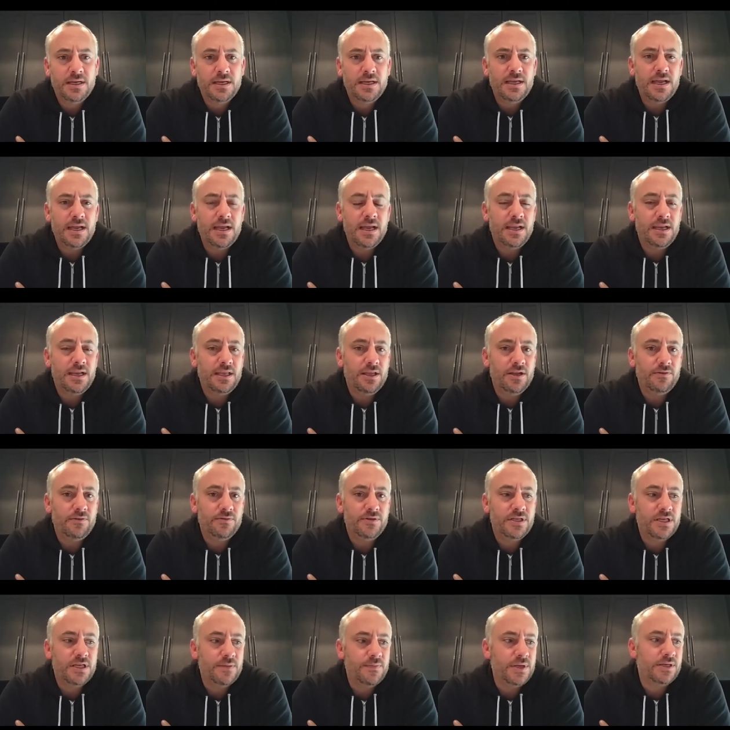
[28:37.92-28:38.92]
And, you know,
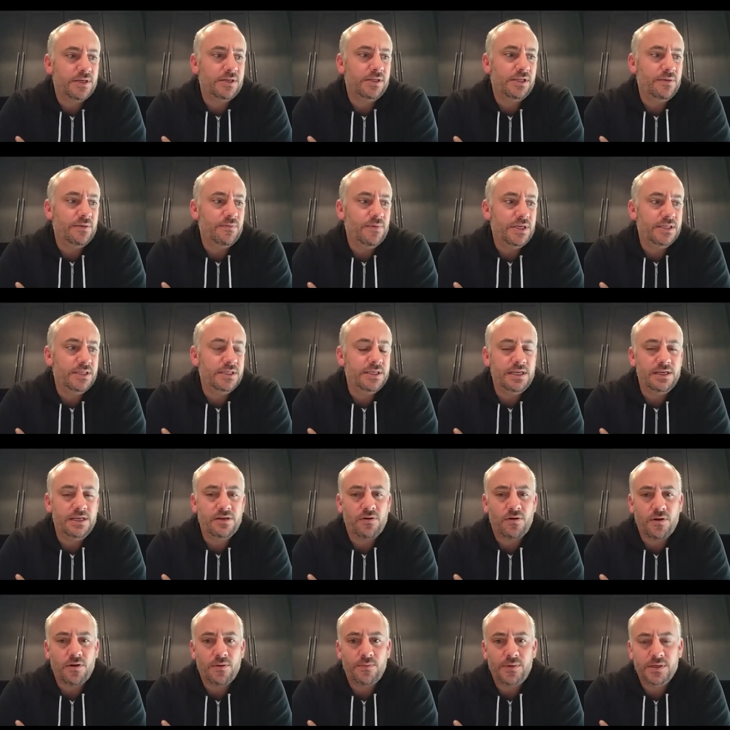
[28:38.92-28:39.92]
typically we see
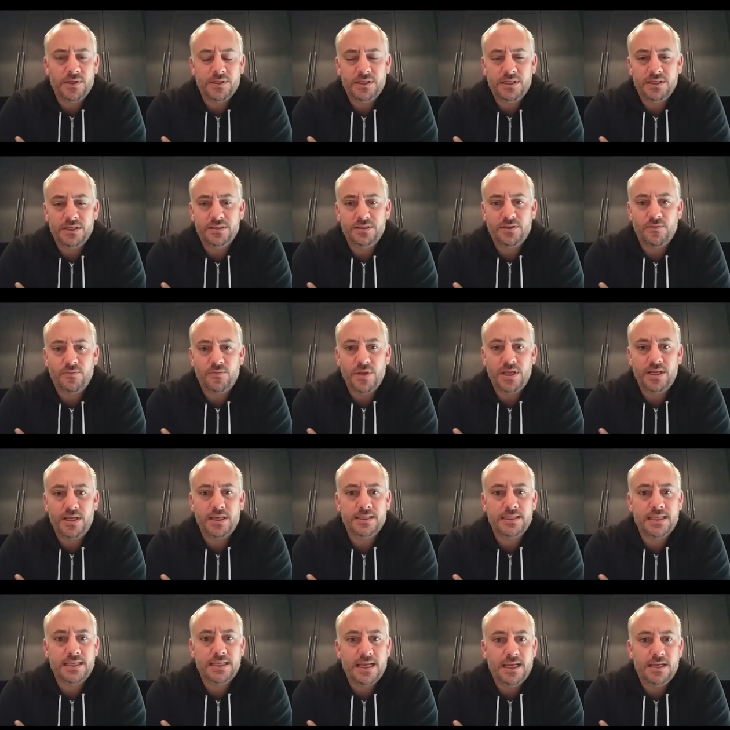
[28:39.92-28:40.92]
corporates as the
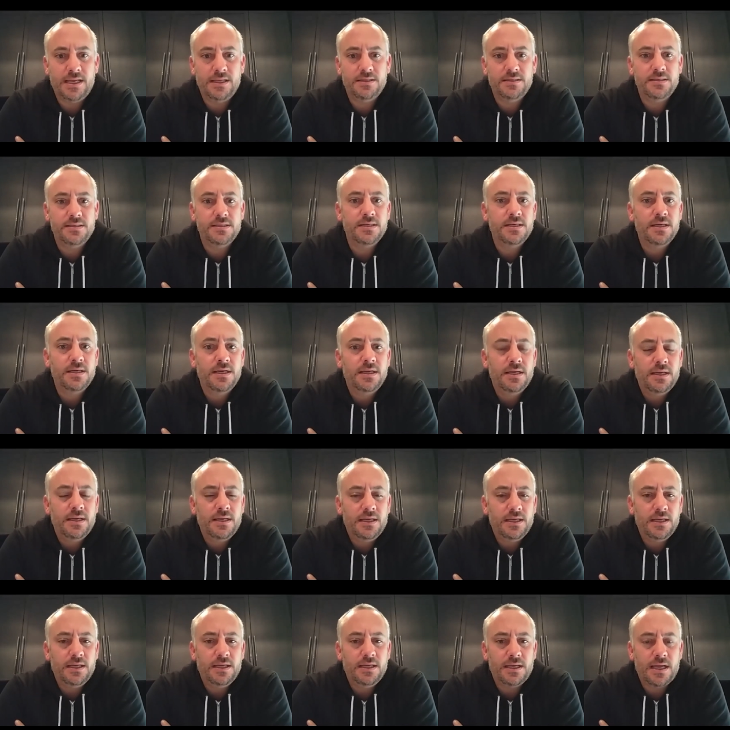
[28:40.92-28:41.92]
weakest hands
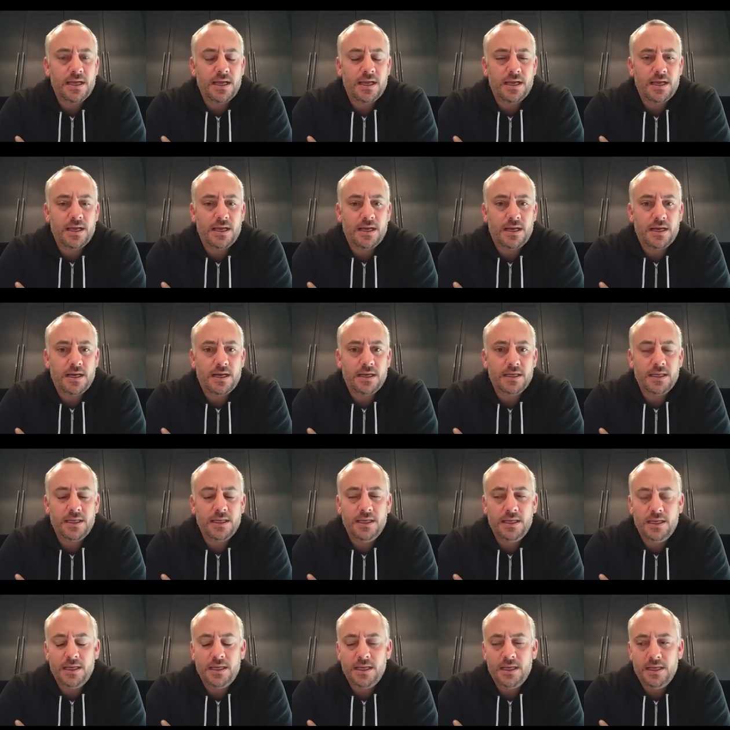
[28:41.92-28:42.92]
eh, uh,
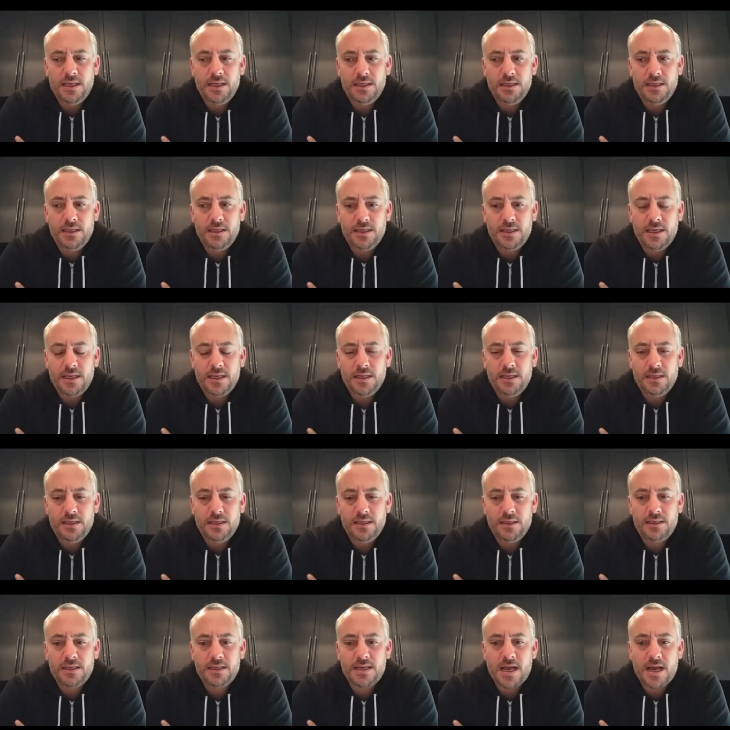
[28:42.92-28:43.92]
in,
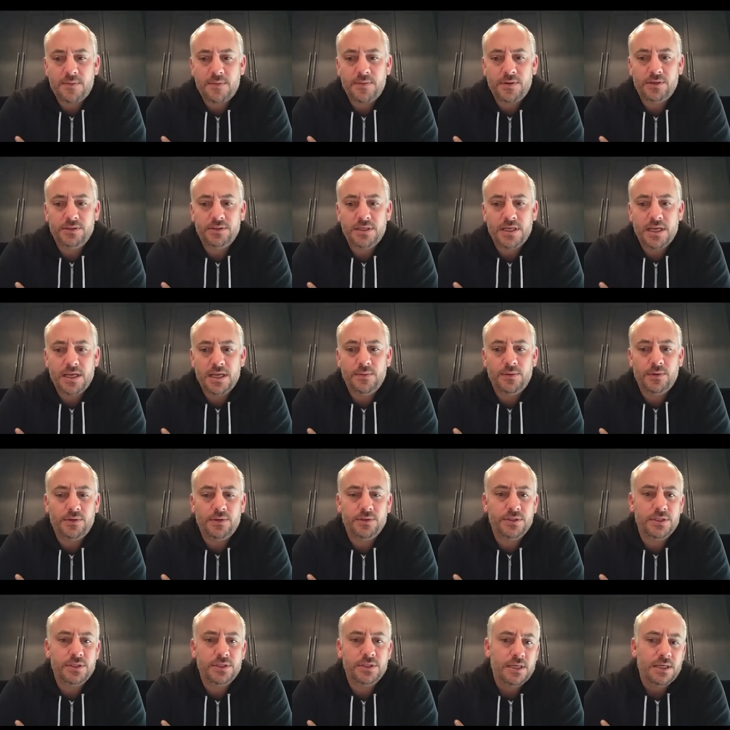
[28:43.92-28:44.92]
in capital
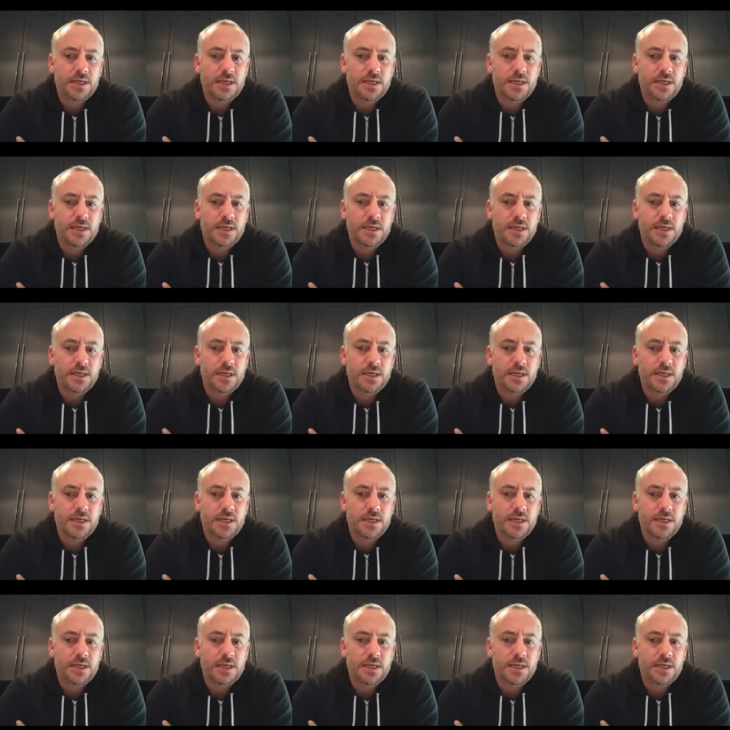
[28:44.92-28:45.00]
tables.